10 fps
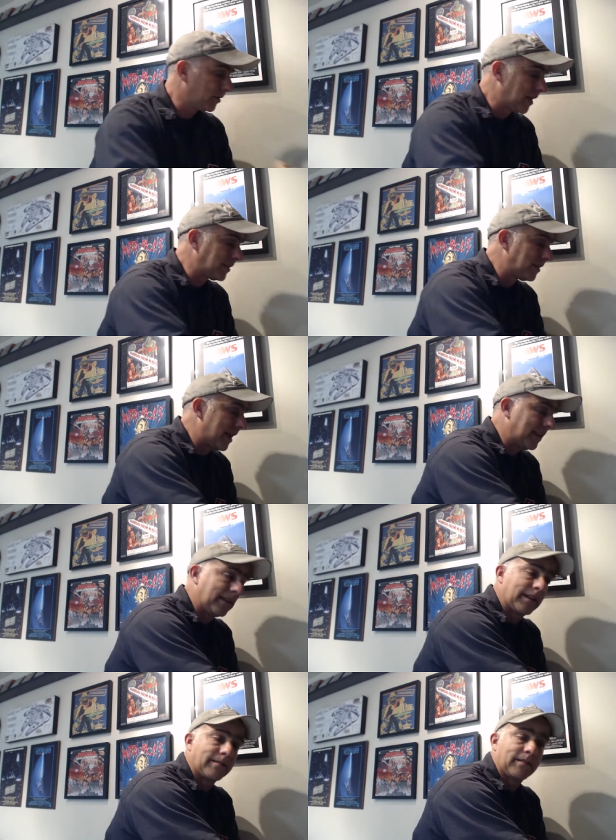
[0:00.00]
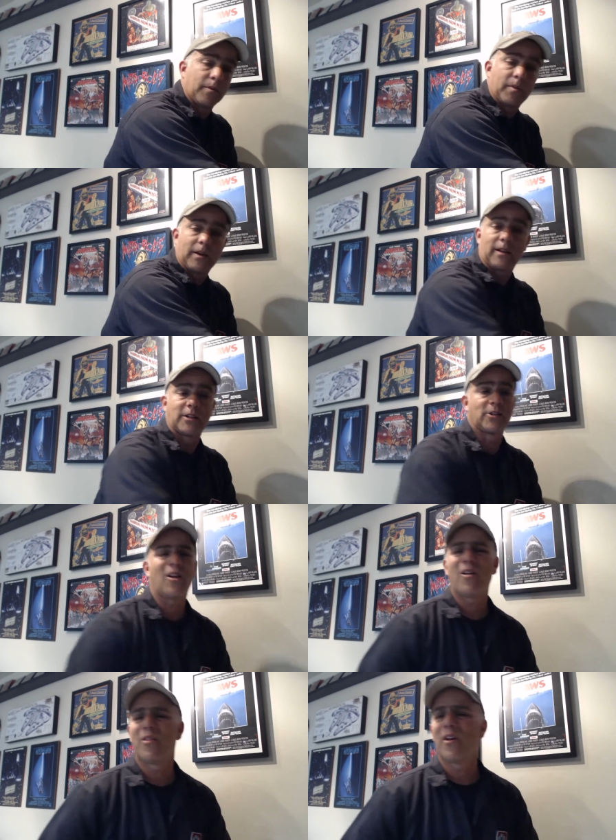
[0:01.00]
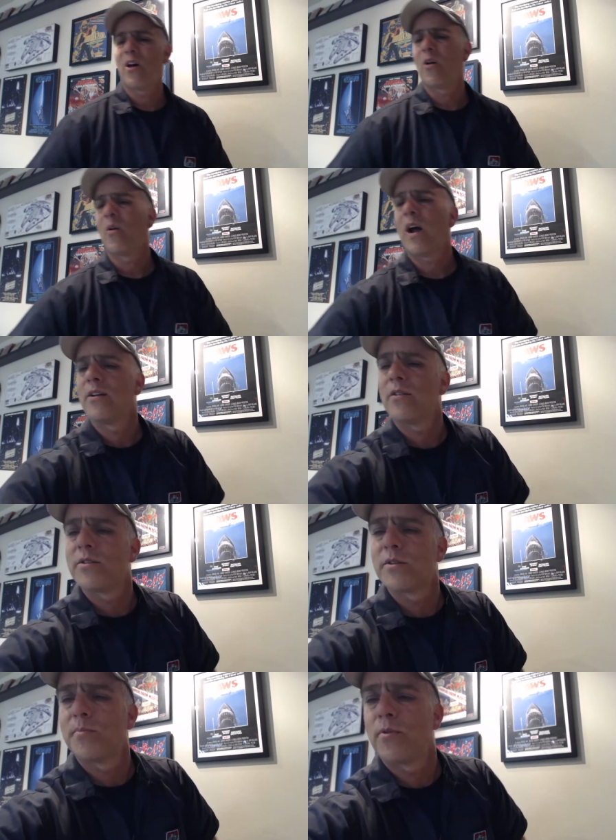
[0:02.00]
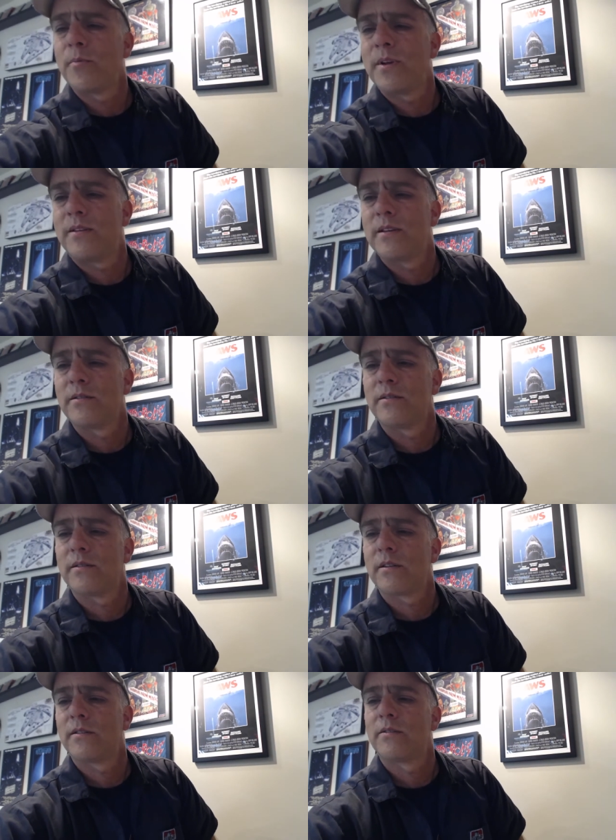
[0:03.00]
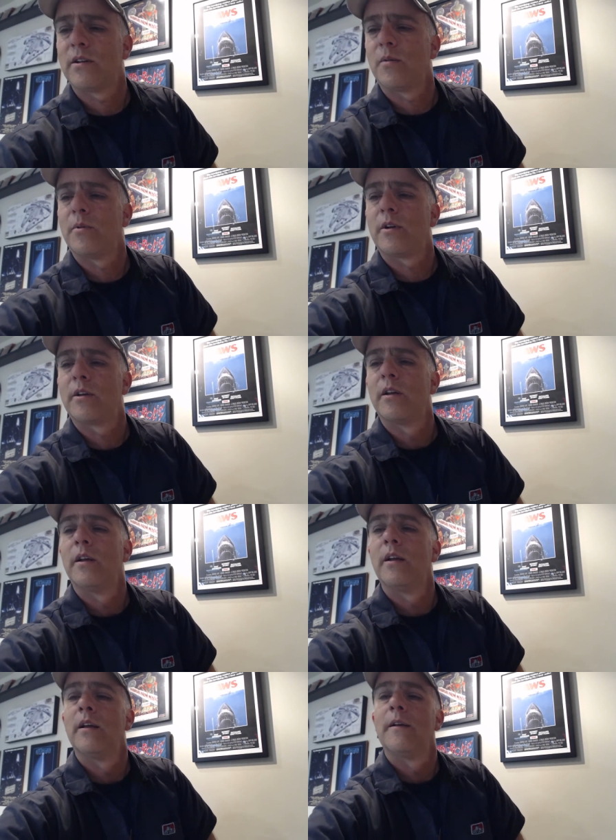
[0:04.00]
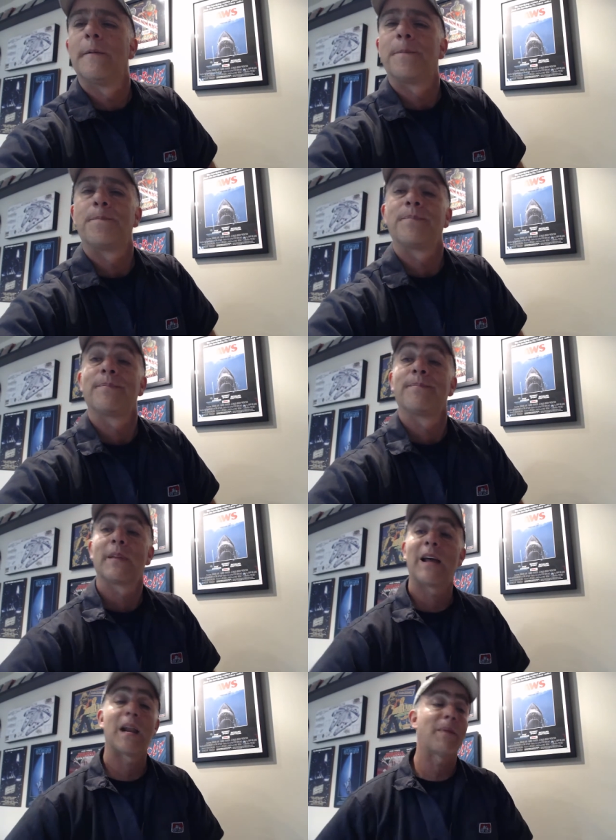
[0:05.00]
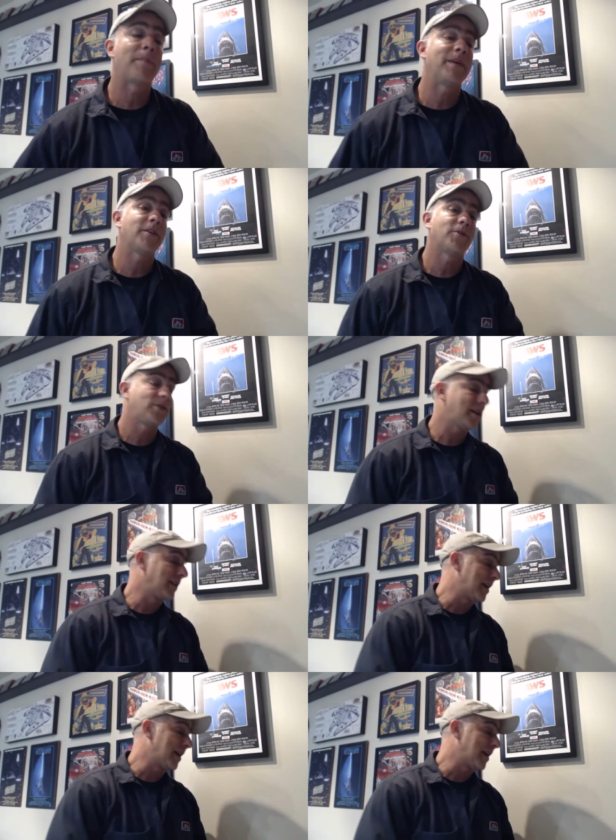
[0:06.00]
So that's the Alien Steelbook collection. Although I know there's a Prometheus Steelbook, kind of might be interested in